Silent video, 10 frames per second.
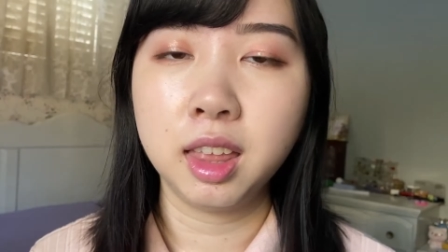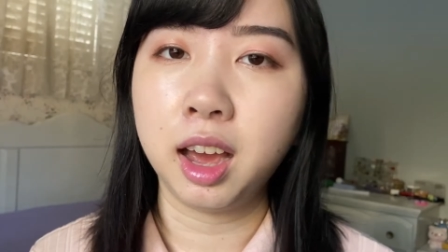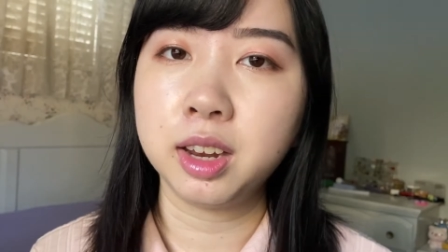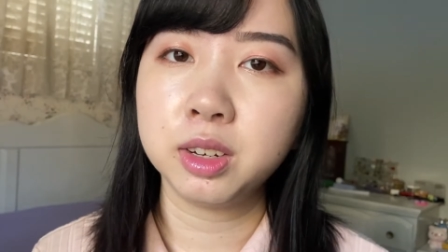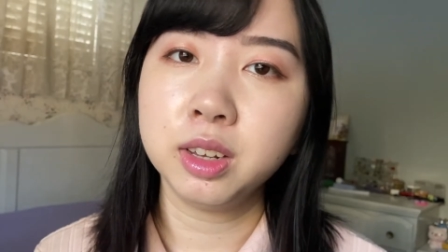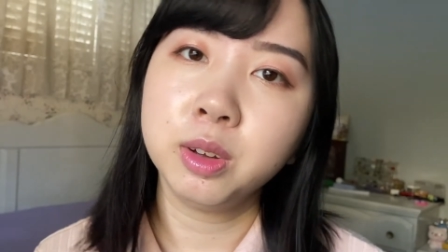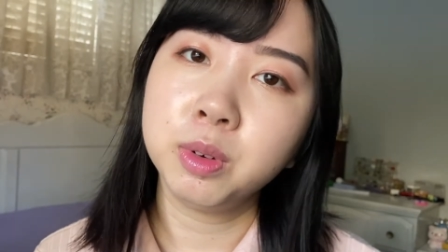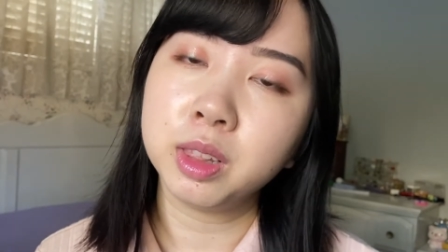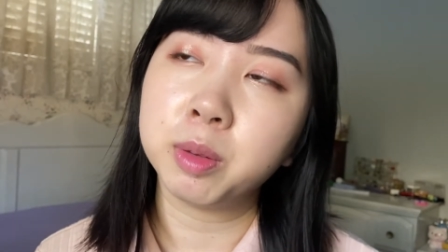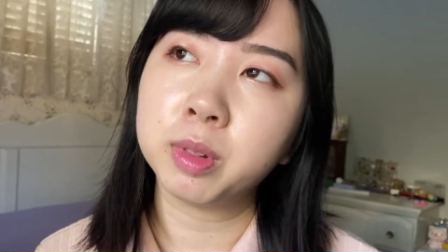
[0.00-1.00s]
I usually don't
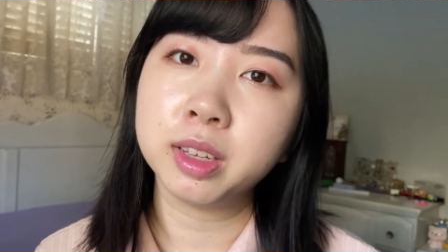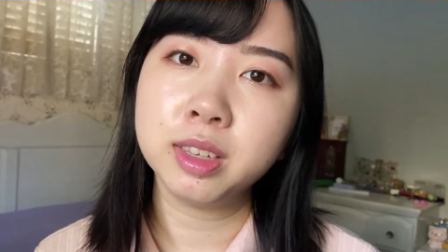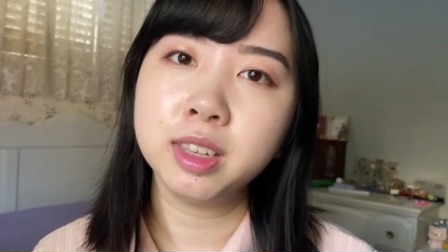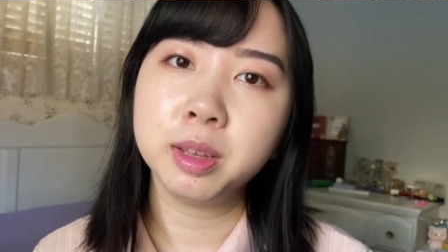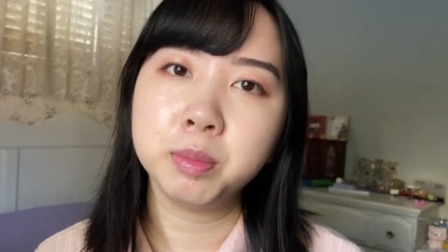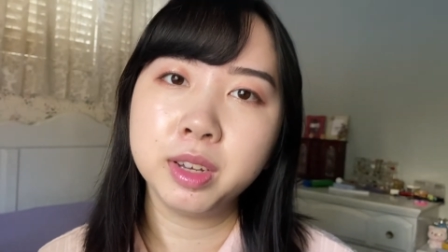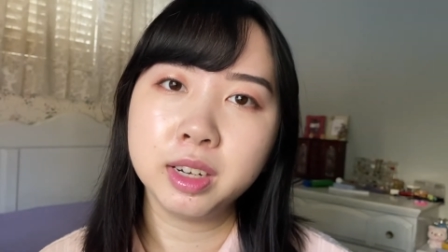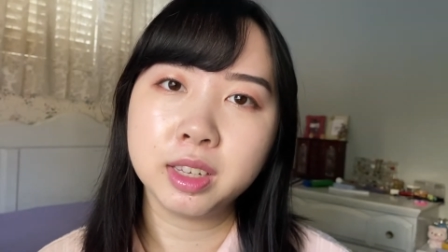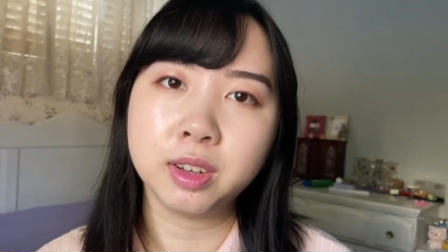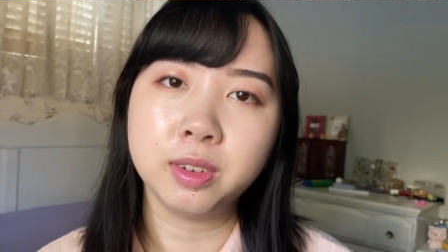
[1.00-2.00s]
wear lip glosses that much,
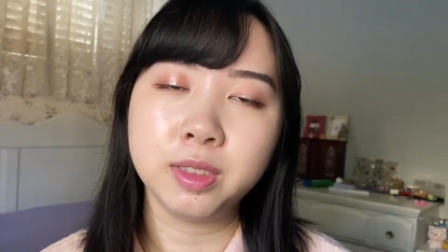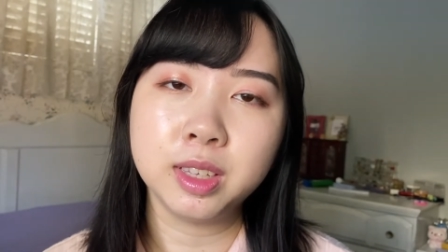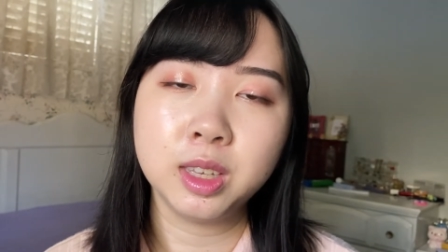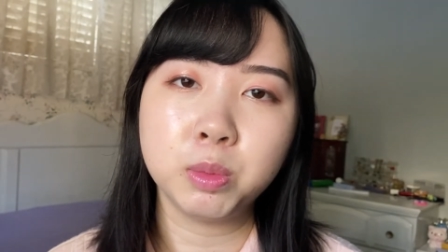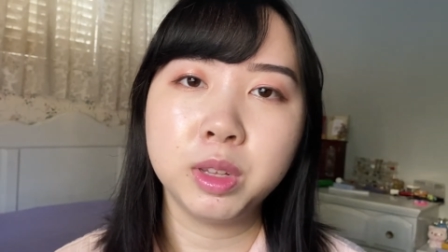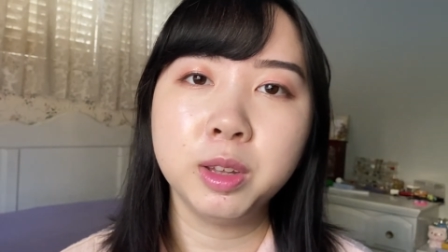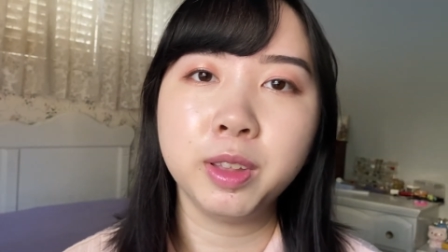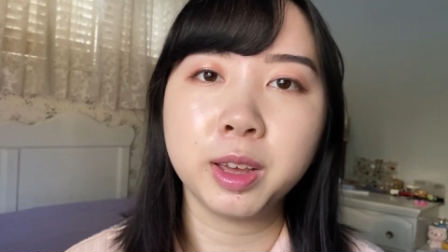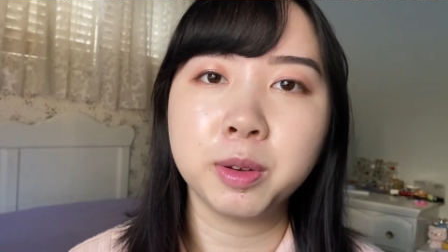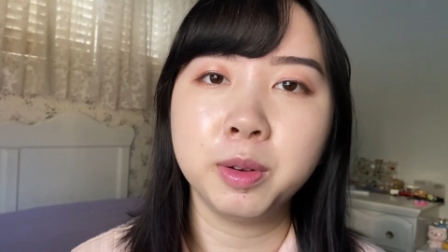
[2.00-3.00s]
so this is one
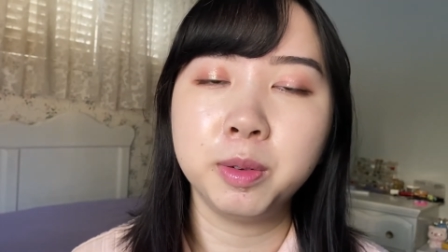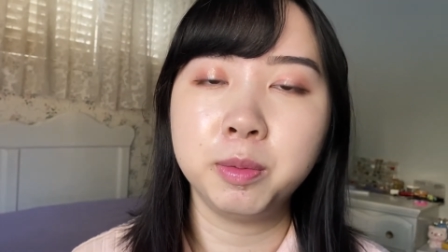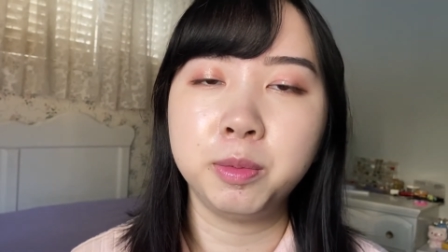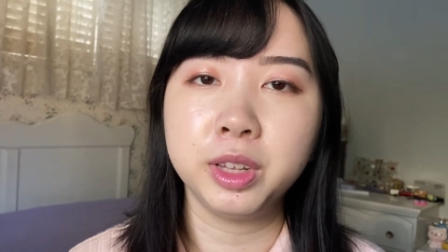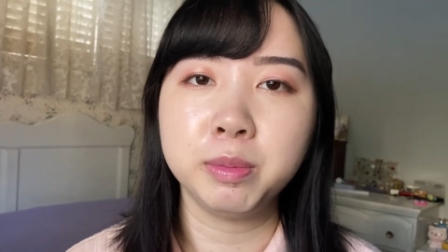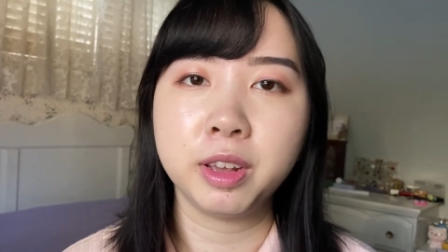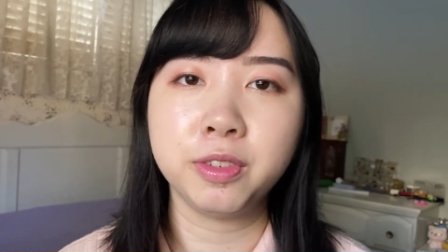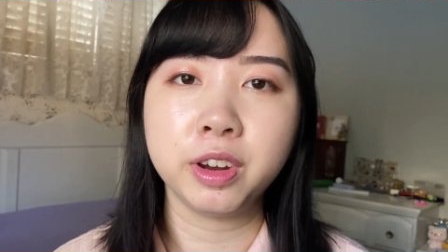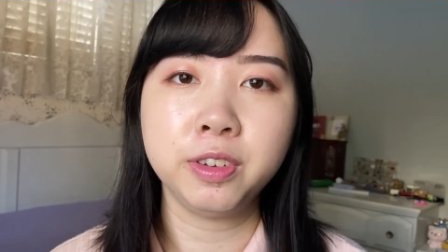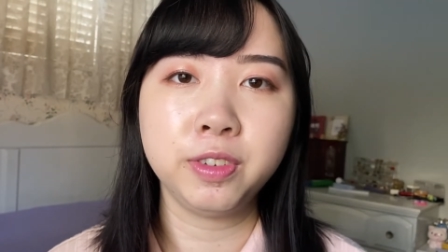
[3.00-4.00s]
of my
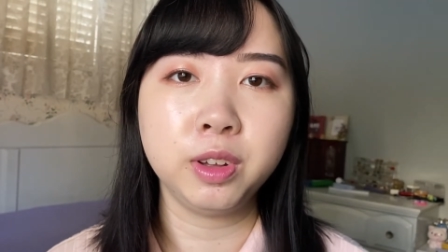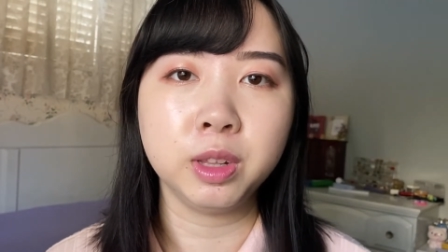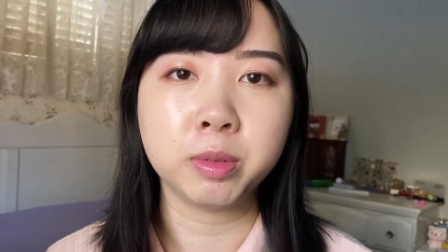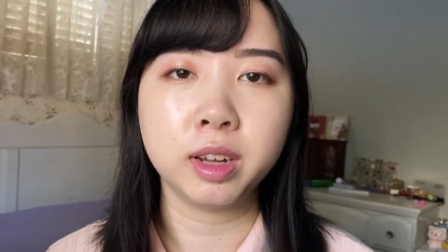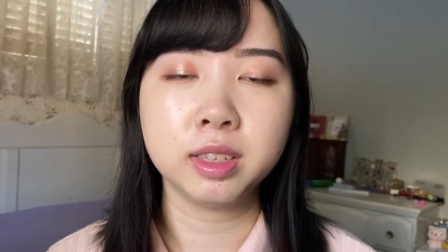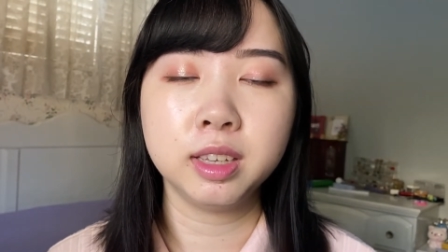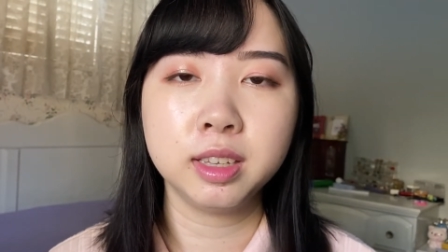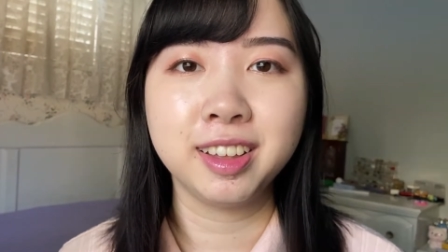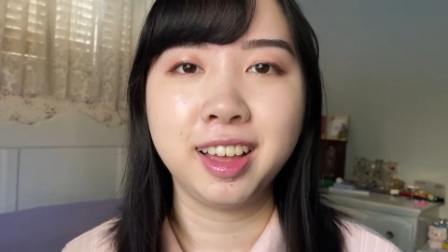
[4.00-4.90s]
very few lip glosses.